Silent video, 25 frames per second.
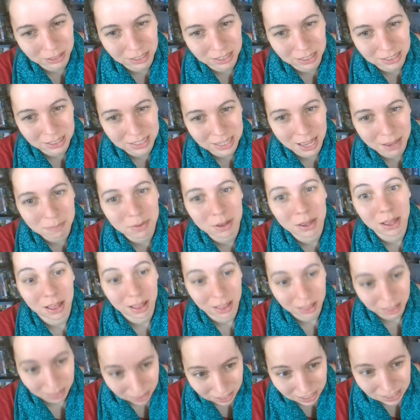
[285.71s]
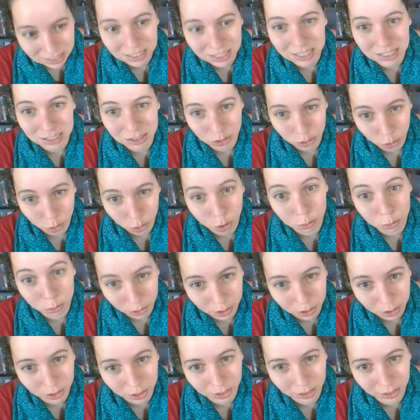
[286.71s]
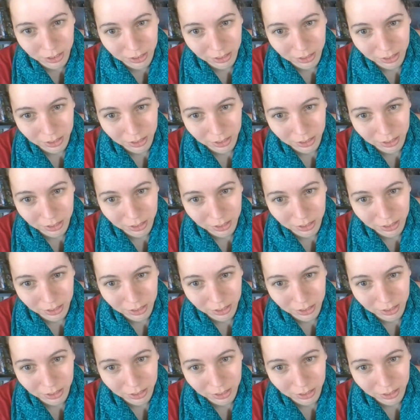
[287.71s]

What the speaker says: exam, this is your book.